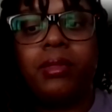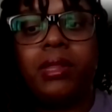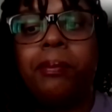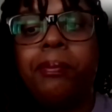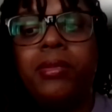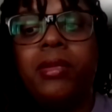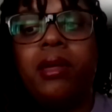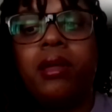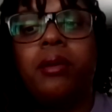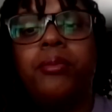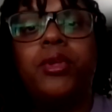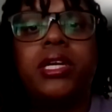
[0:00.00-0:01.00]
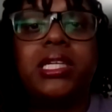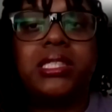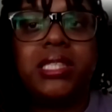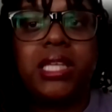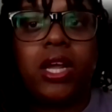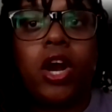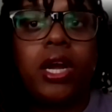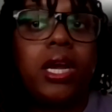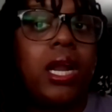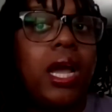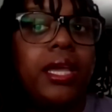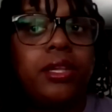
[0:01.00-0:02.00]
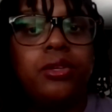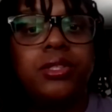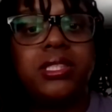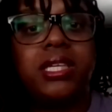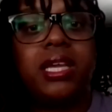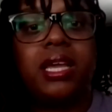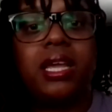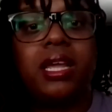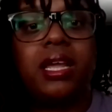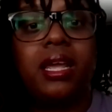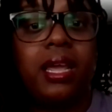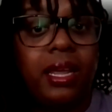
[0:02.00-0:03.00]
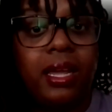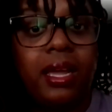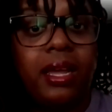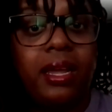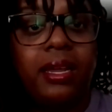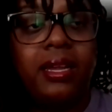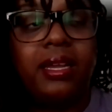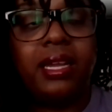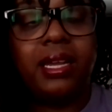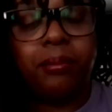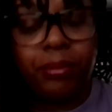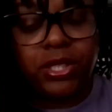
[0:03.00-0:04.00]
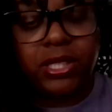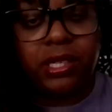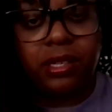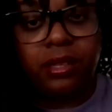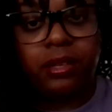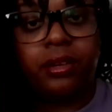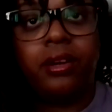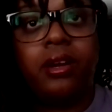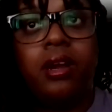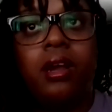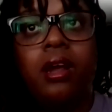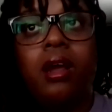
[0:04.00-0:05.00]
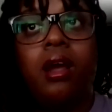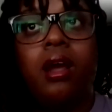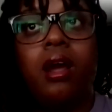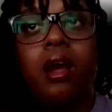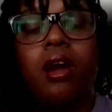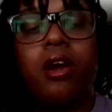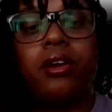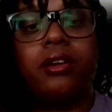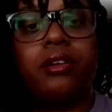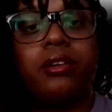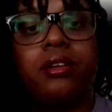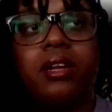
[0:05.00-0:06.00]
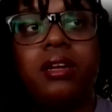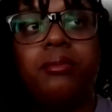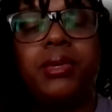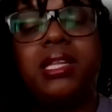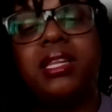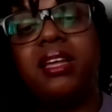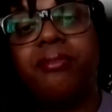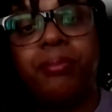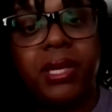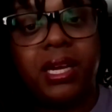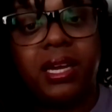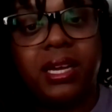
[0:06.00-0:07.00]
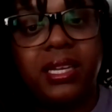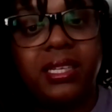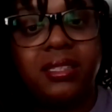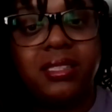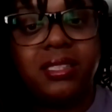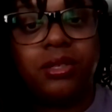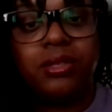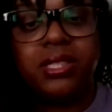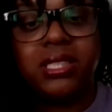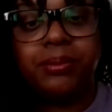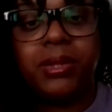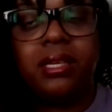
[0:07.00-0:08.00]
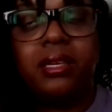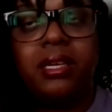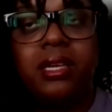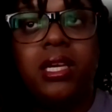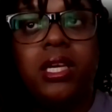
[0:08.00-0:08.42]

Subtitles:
the communities that are not using AI in particular are gonna be left behind, so to speak.